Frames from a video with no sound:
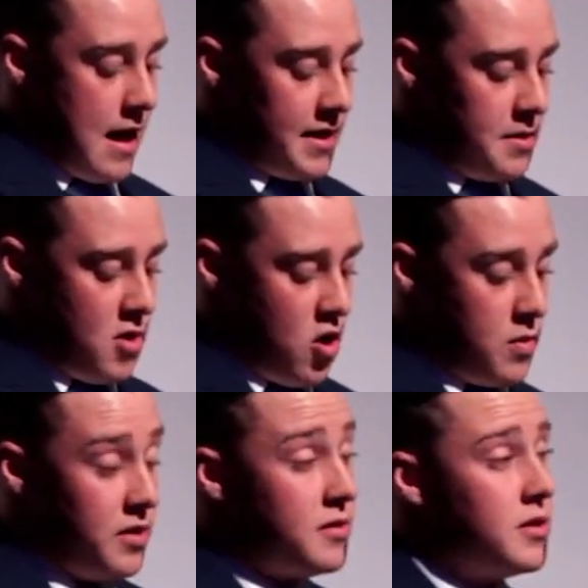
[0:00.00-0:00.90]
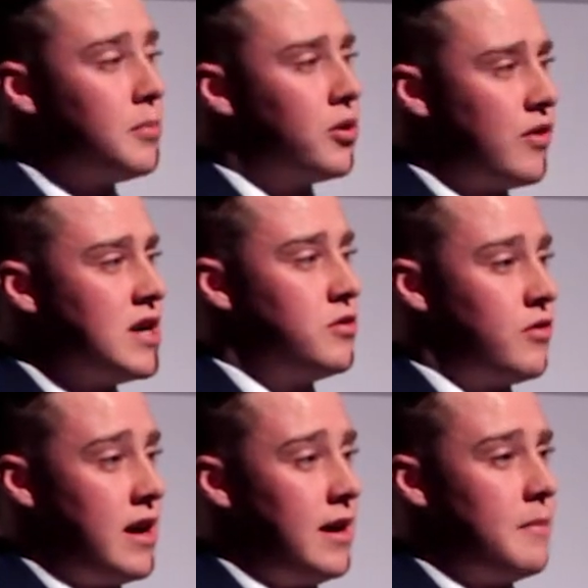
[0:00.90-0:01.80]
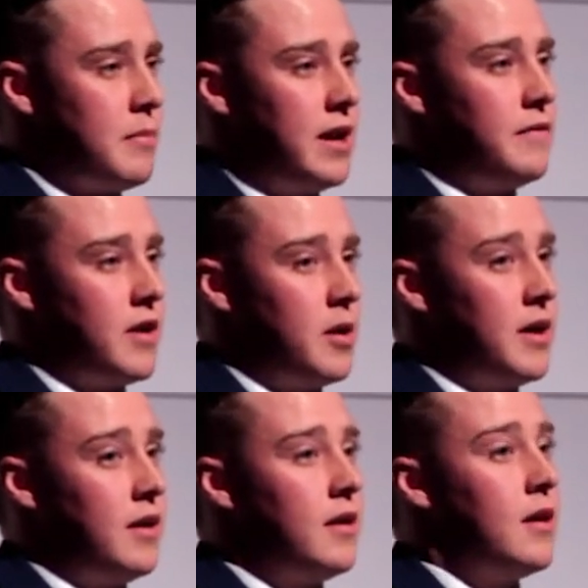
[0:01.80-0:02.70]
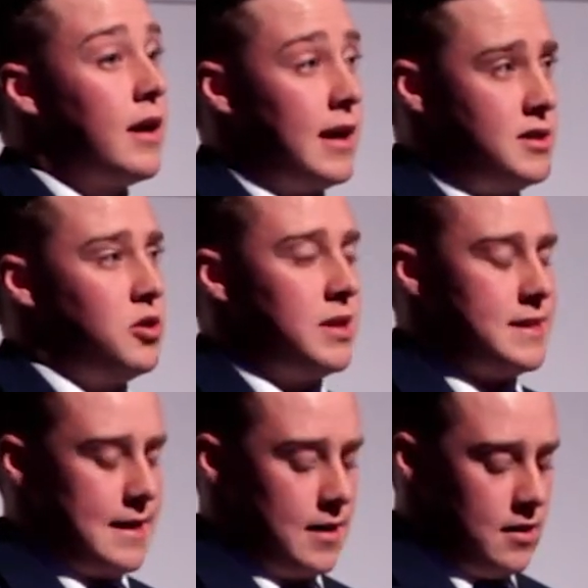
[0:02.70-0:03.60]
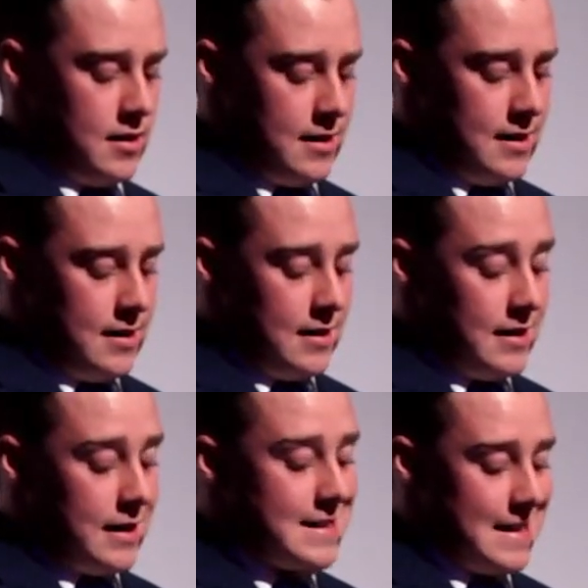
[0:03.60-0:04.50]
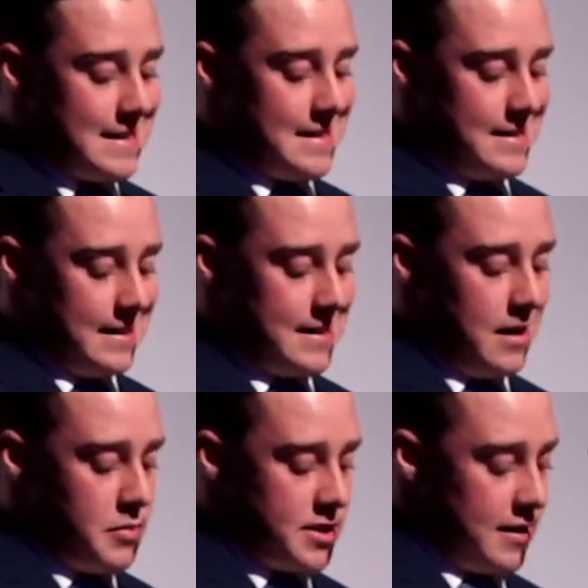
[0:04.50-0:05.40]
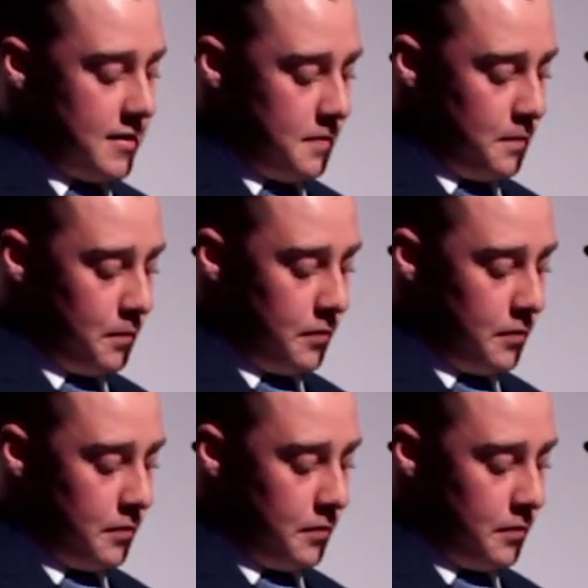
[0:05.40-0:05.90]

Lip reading: At the moment, the progression rate in Ballyferma and Dublin 10 is less than 16%.